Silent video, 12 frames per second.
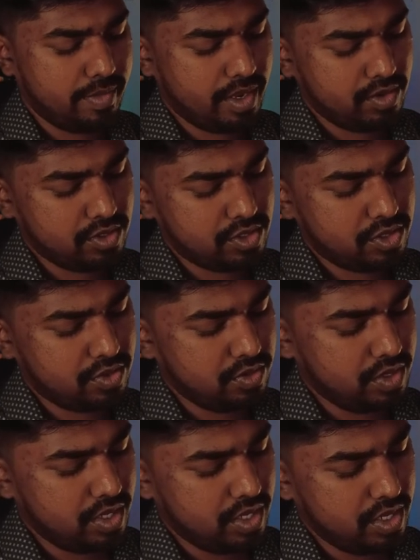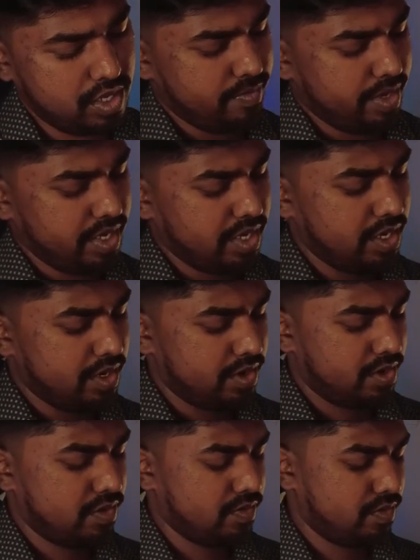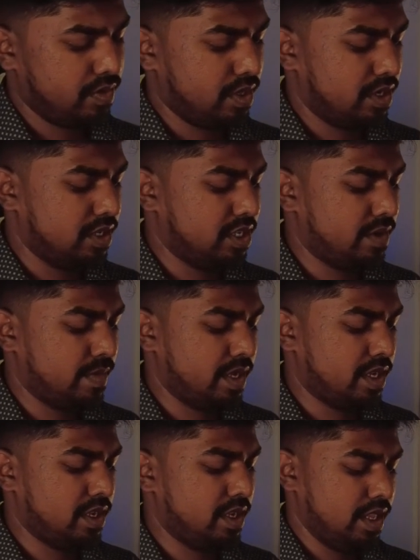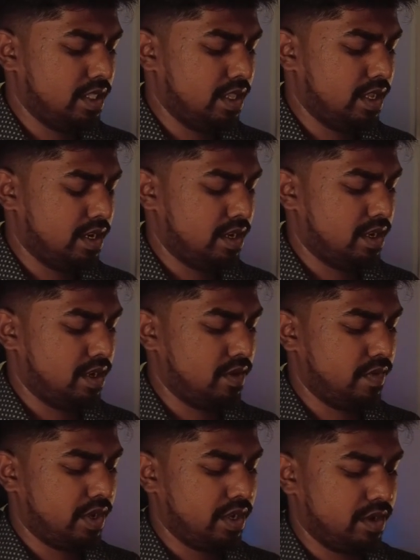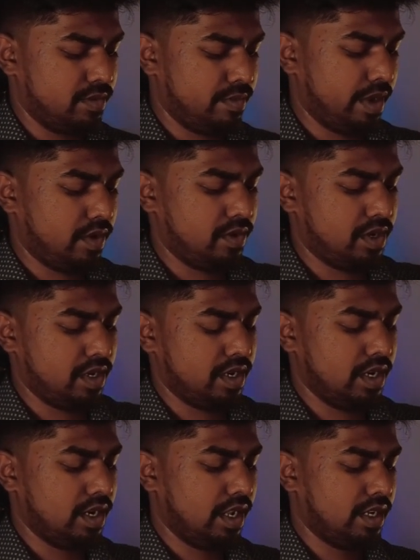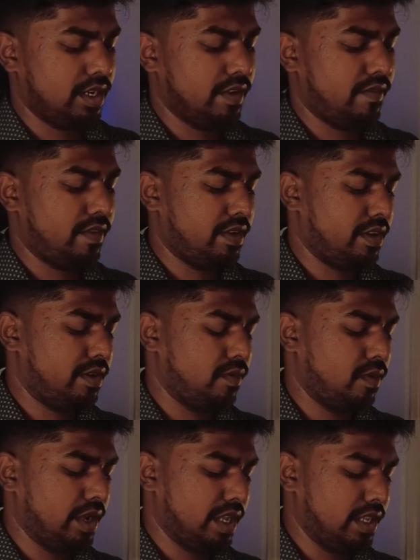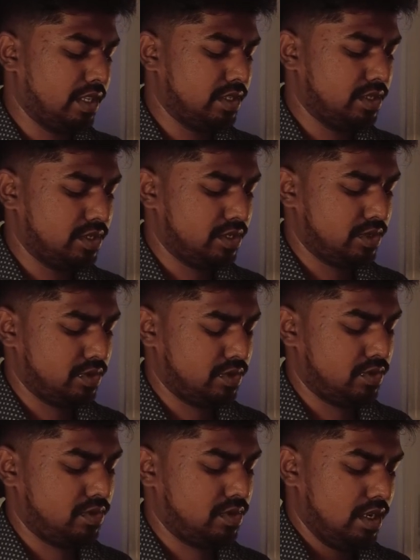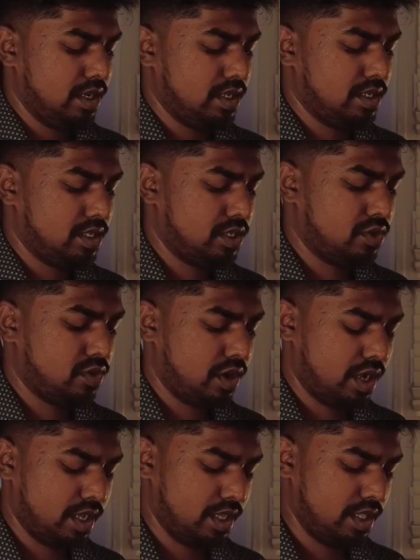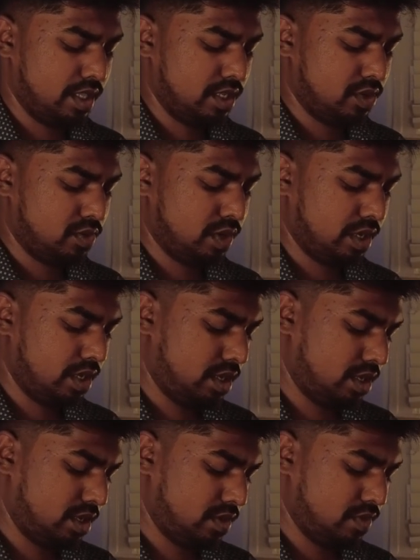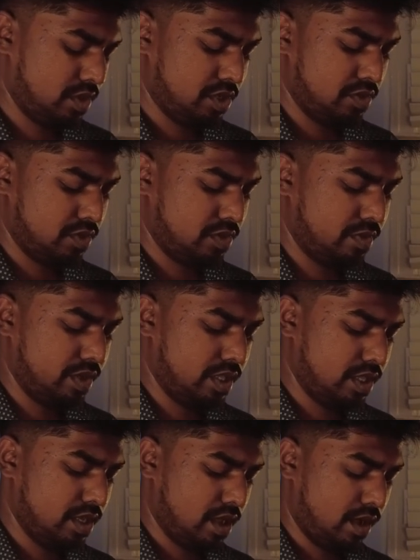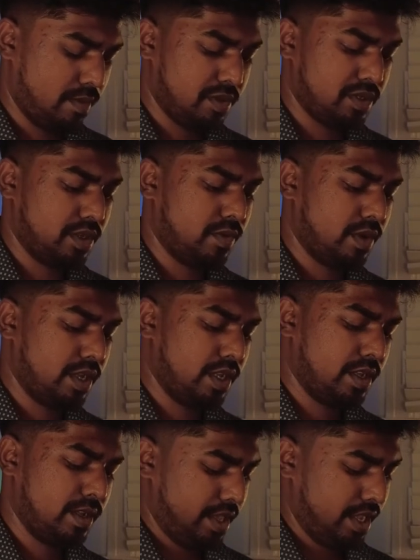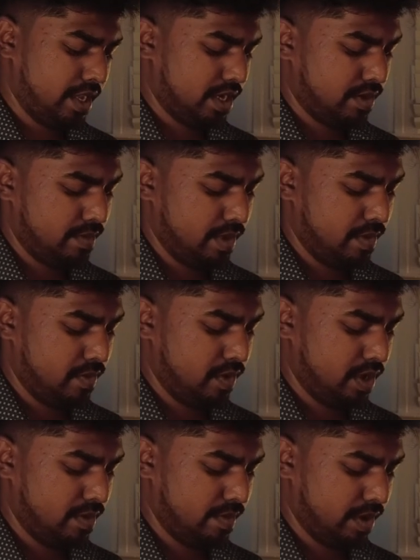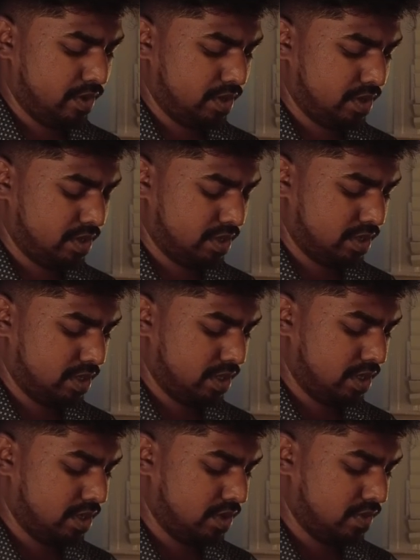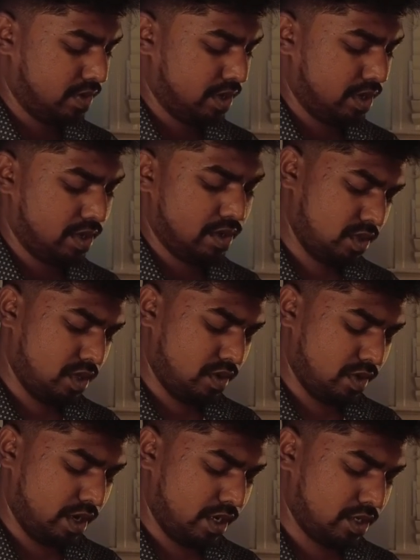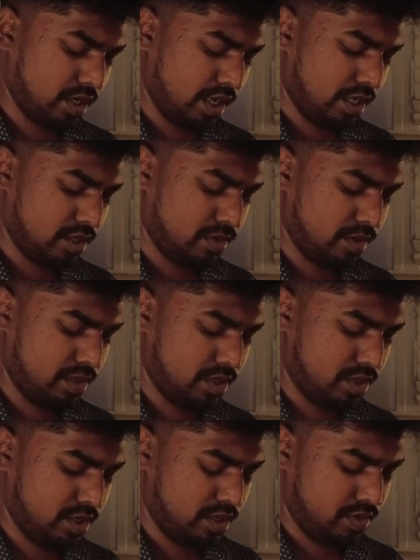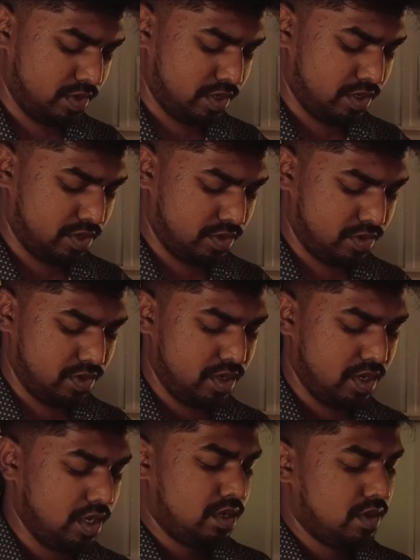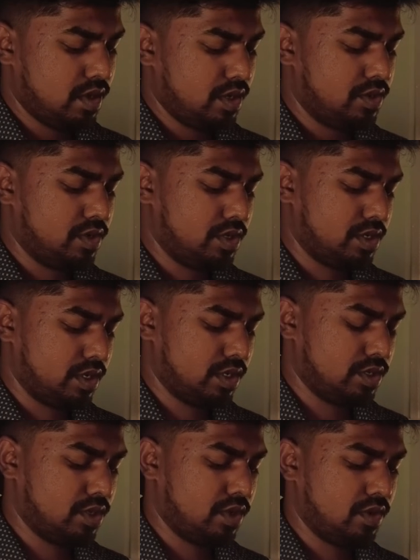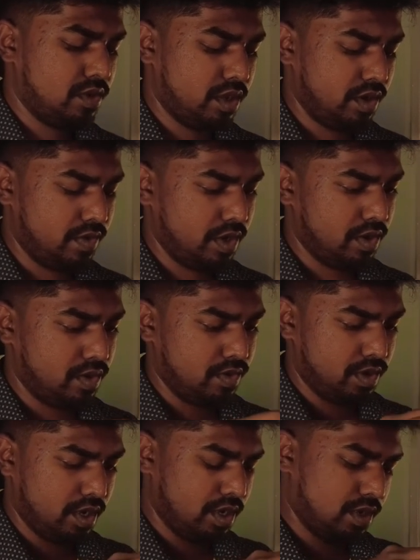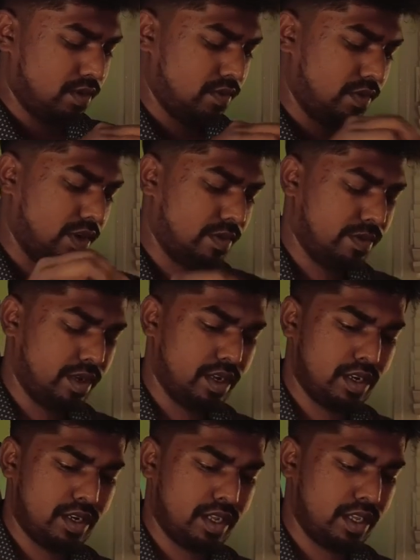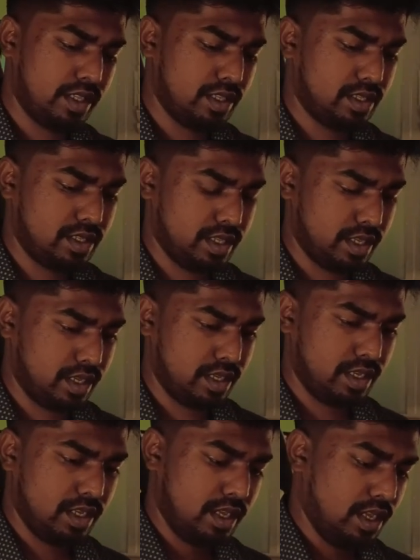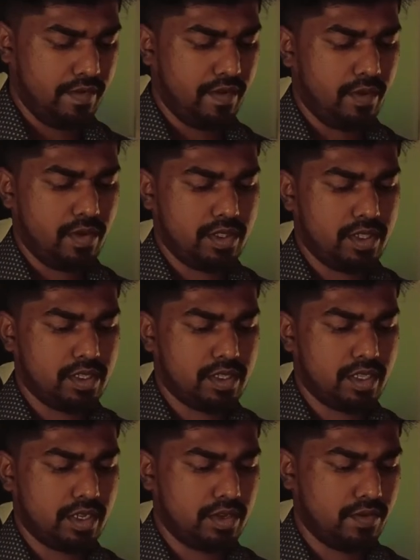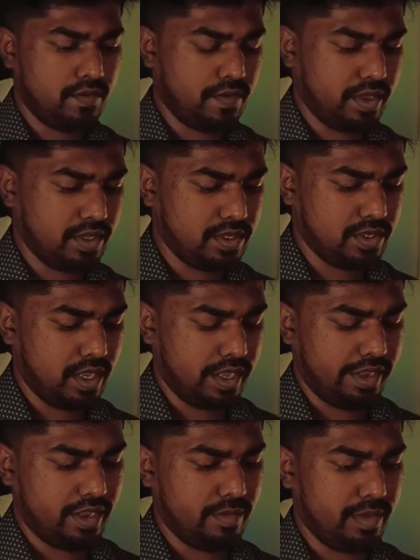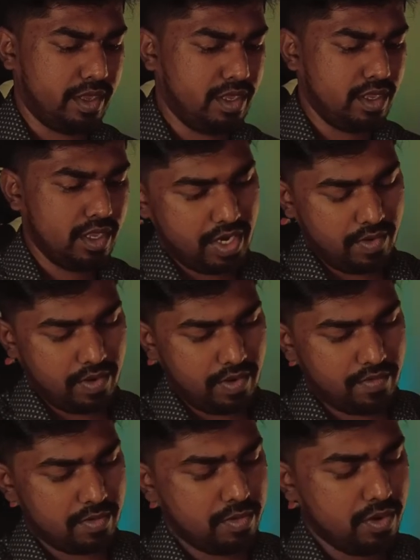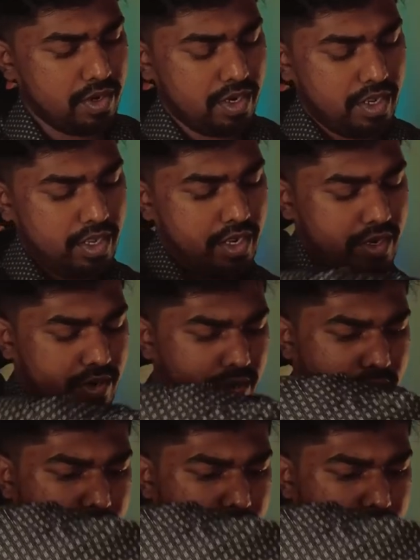mounts to the mic here, the DJI mic, and then we can mount it in like different ways. So let's try this way, which would be the opposite way, and maybe we can mount this the other way. No, it actually has to be just this way. So okay, interesting. So here we go. We're gonna take this thing. If I want this thing to face like me, then I would have to put it here,